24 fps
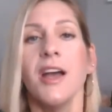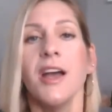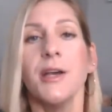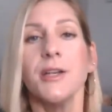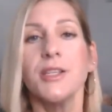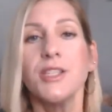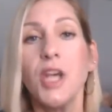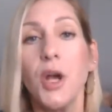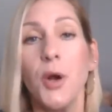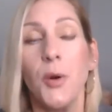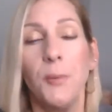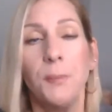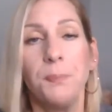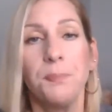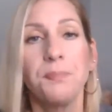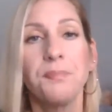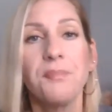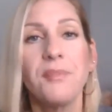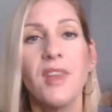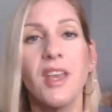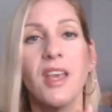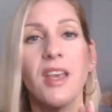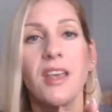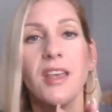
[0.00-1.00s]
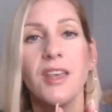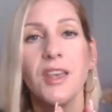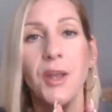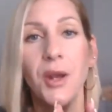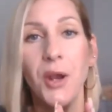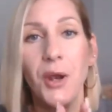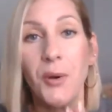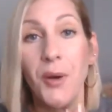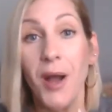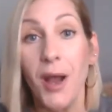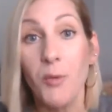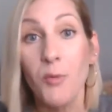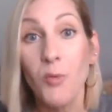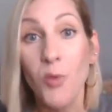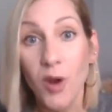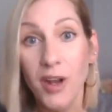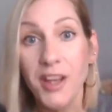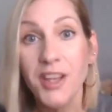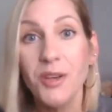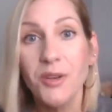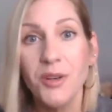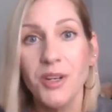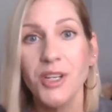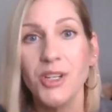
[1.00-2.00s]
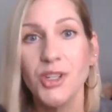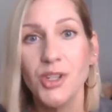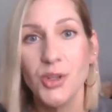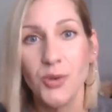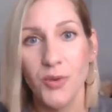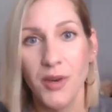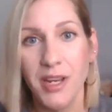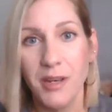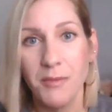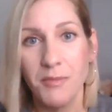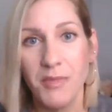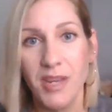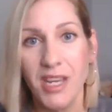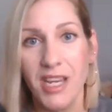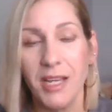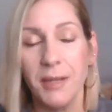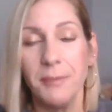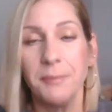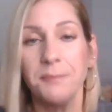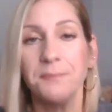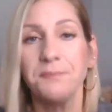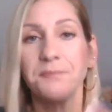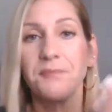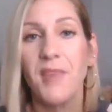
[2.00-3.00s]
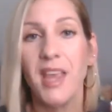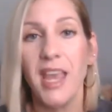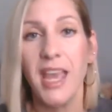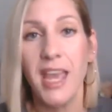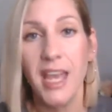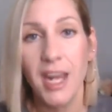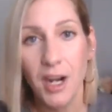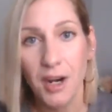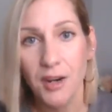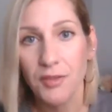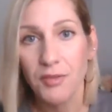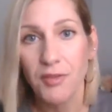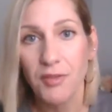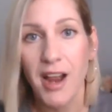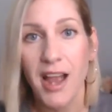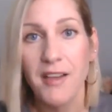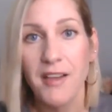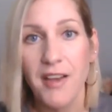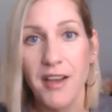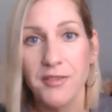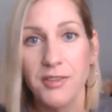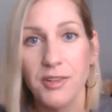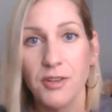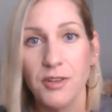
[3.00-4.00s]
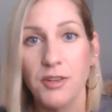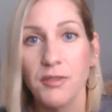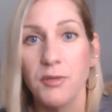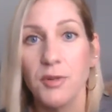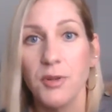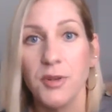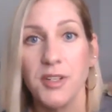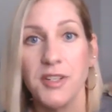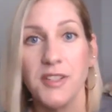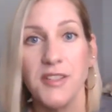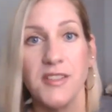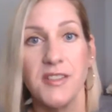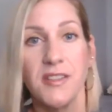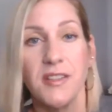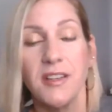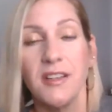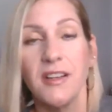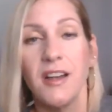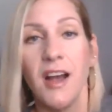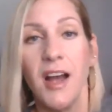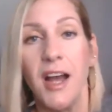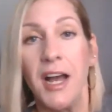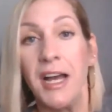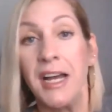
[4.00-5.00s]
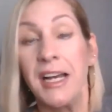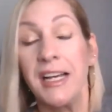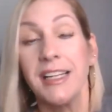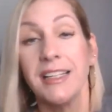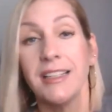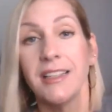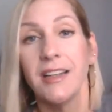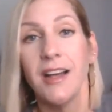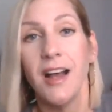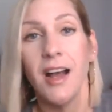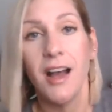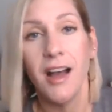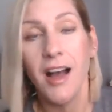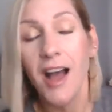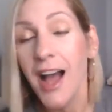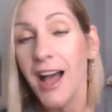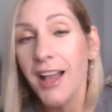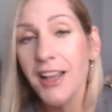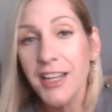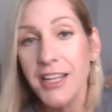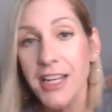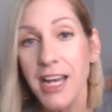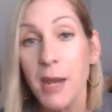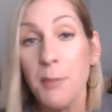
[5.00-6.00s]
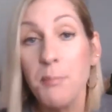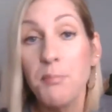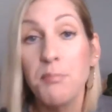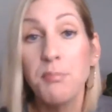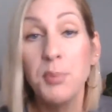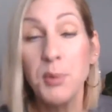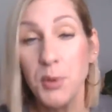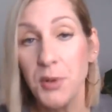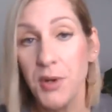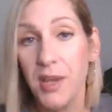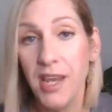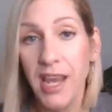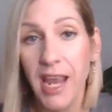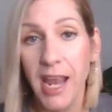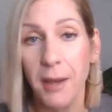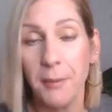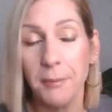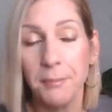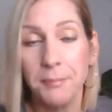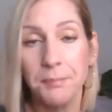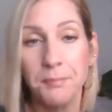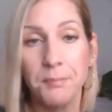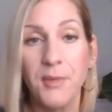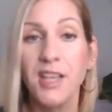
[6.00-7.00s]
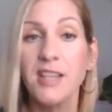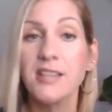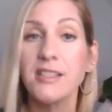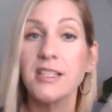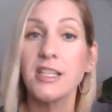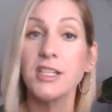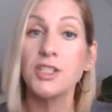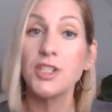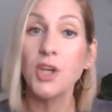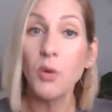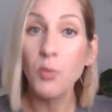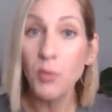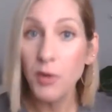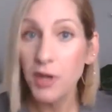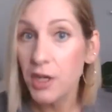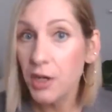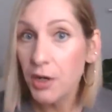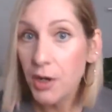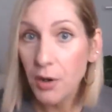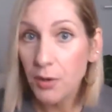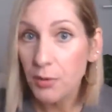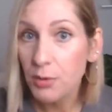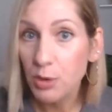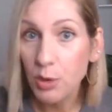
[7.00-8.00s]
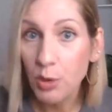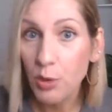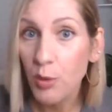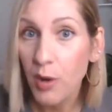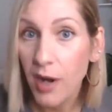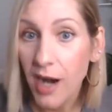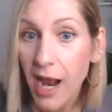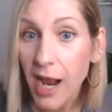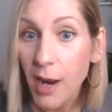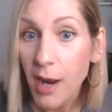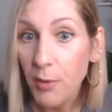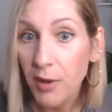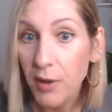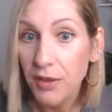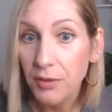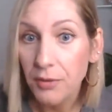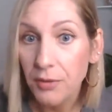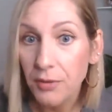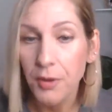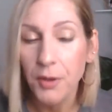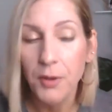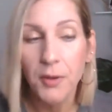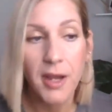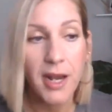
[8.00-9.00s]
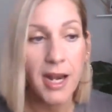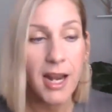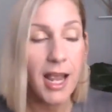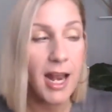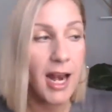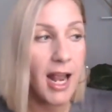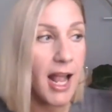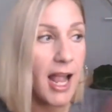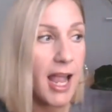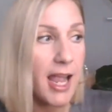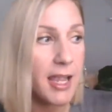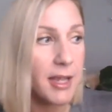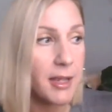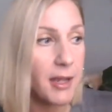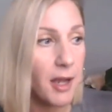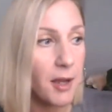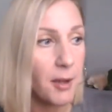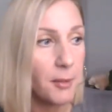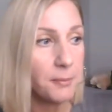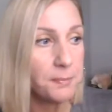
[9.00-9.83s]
So, I want you to join me in our Thrive After Divorce holiday boot camp, because I don't want you to go through what I went through. And I